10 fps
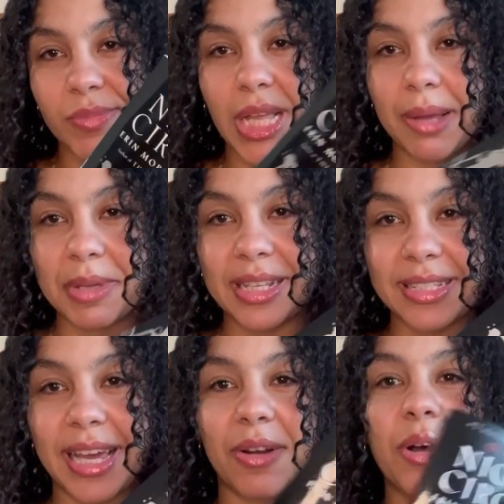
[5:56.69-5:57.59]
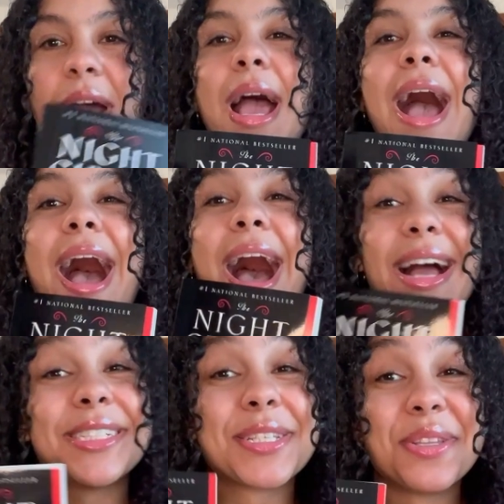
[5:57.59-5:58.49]
I mean, the title. I
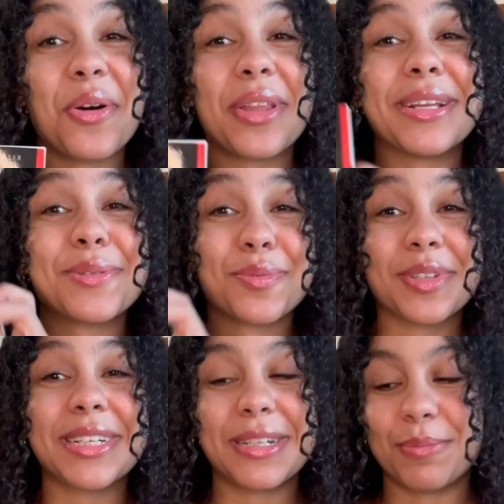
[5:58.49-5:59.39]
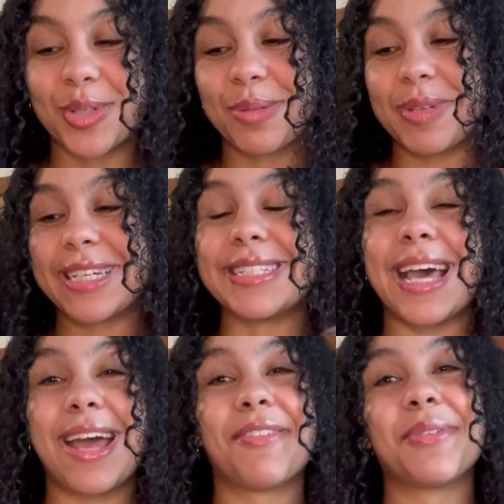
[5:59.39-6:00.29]
just know that it's a really good book because
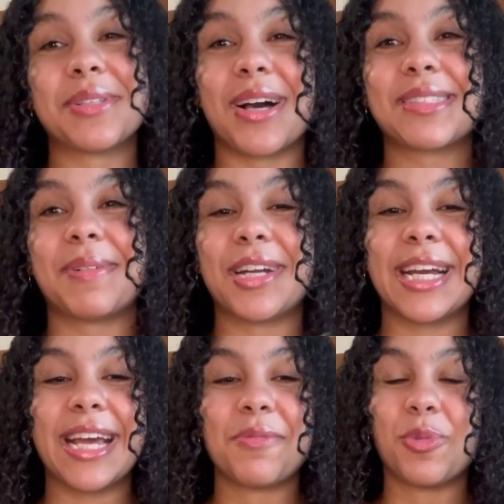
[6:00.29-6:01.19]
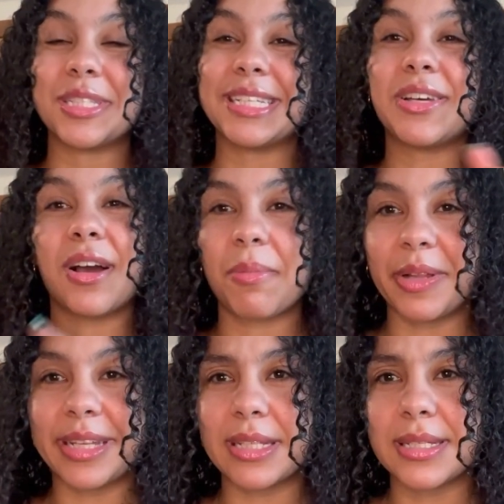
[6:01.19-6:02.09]
everyone talks about it, and once they talk about
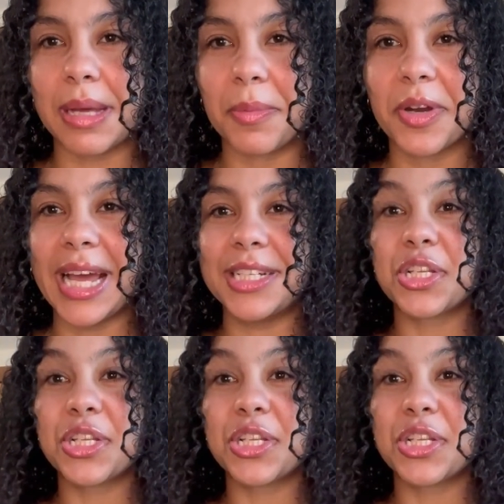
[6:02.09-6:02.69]
like the summary, I just